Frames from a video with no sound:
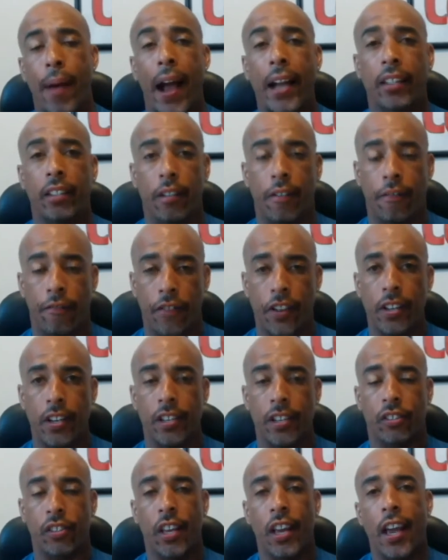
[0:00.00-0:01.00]
back to
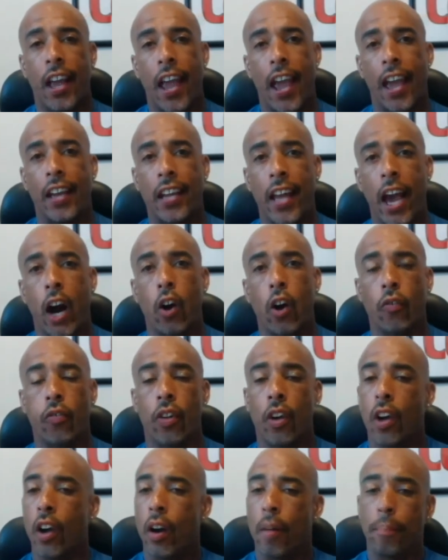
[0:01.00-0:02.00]
fitness and health.